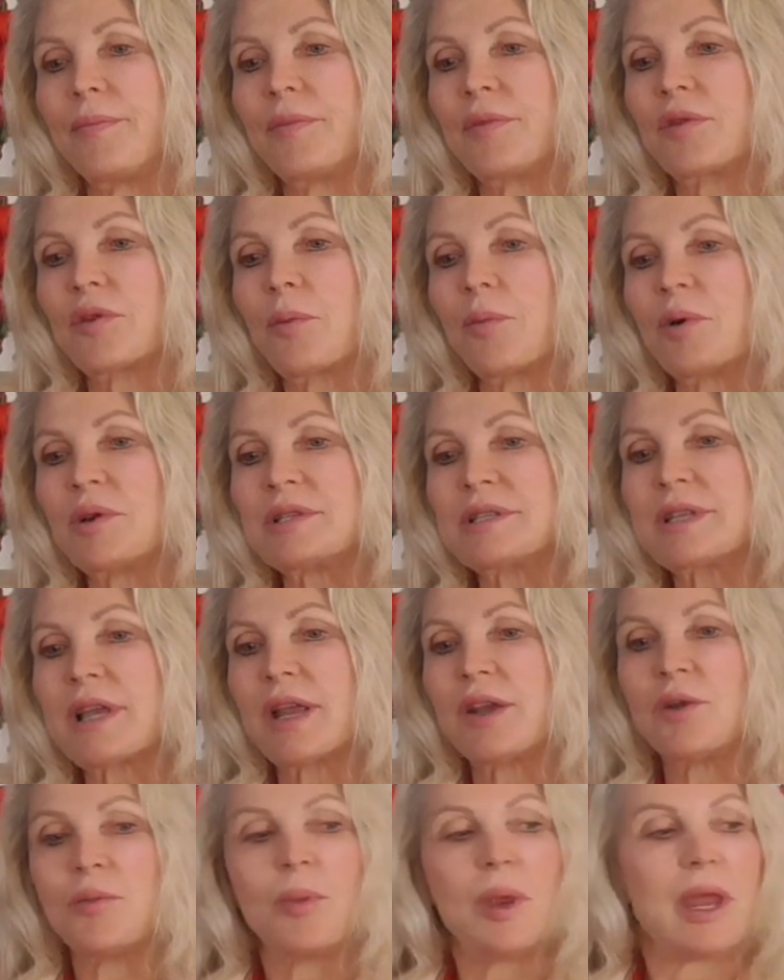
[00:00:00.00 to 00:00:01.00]
someone
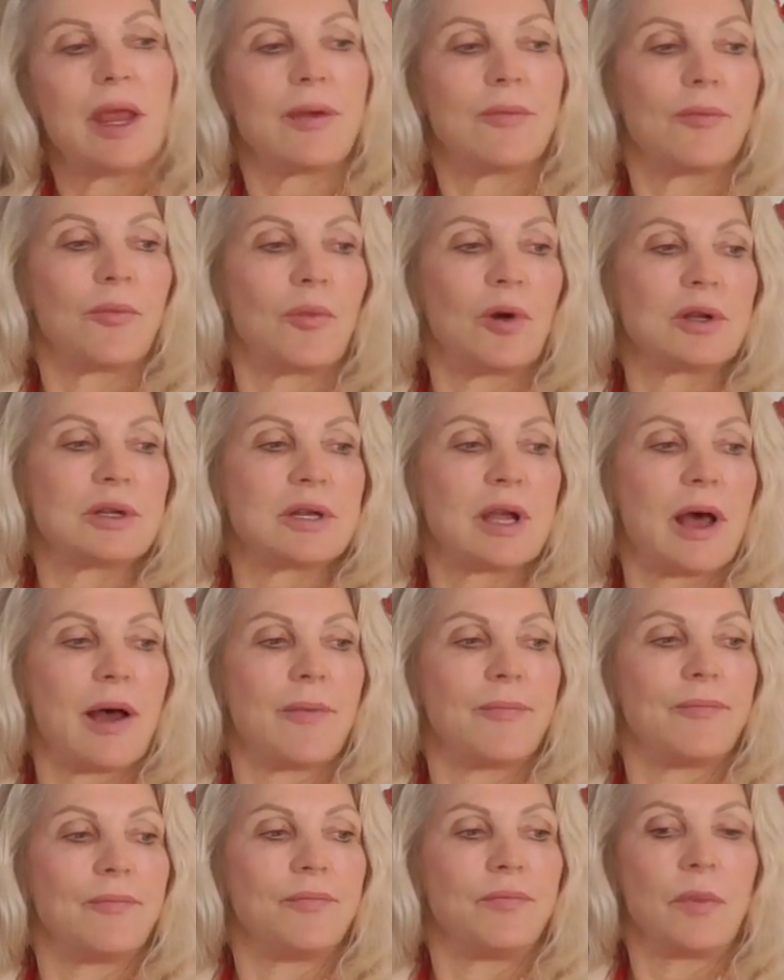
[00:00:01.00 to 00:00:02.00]
said to me one
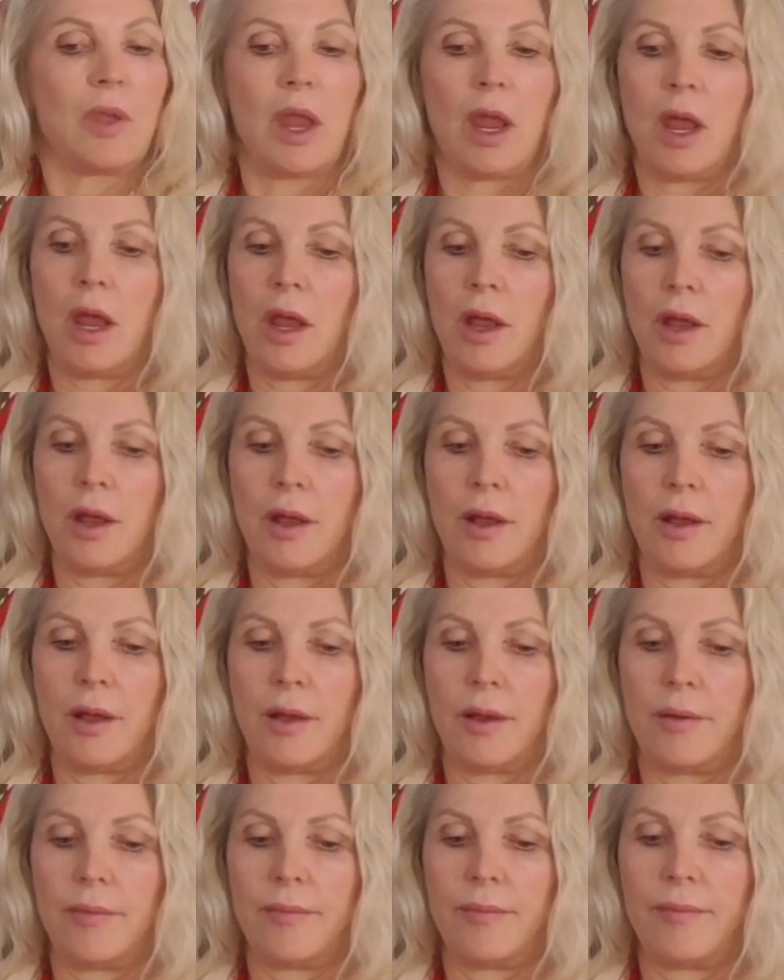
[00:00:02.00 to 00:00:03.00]
time,
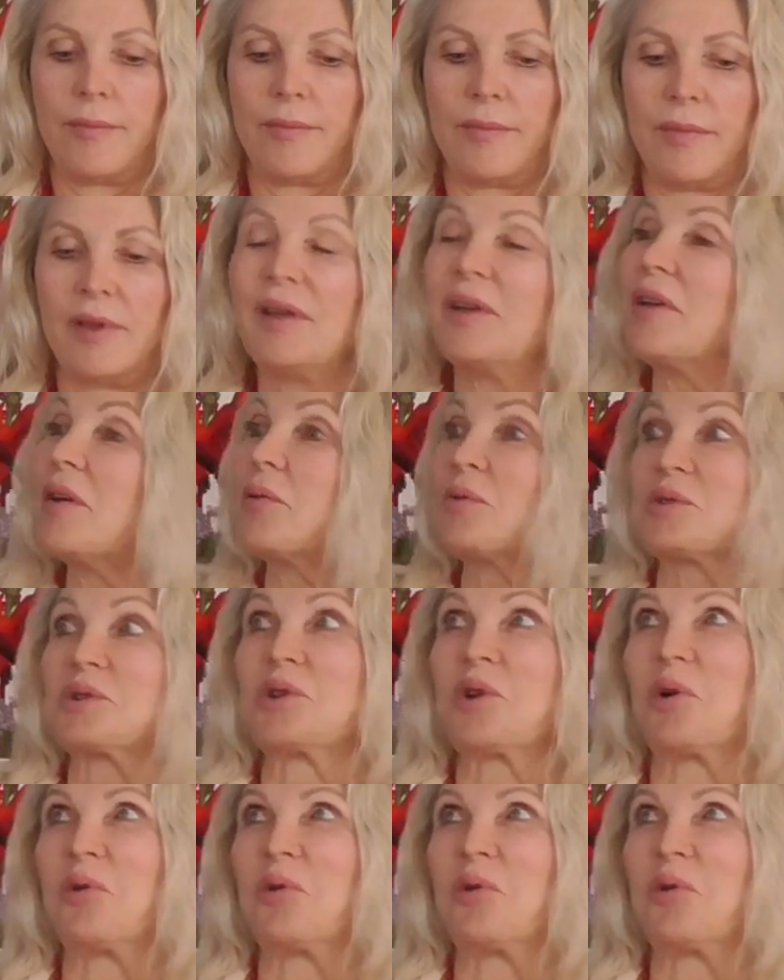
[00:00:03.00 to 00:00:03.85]
it was an